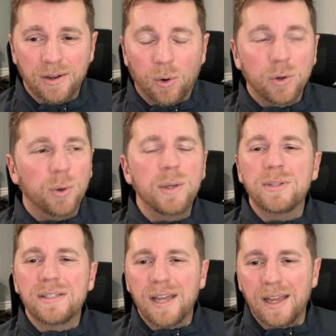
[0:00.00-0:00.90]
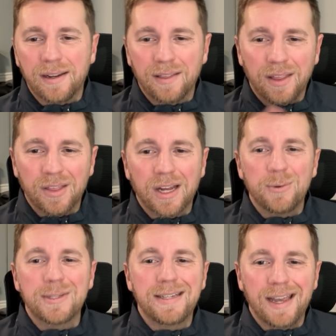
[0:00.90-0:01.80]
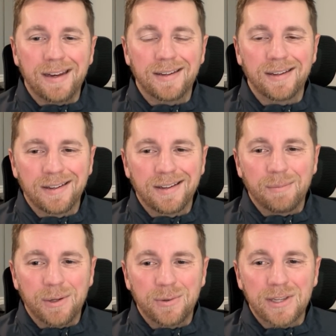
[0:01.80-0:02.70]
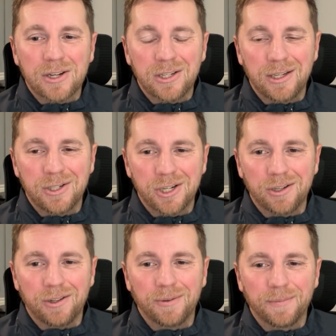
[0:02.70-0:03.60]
Or no, he was dead. They thought he was dead, but he was actually in jail.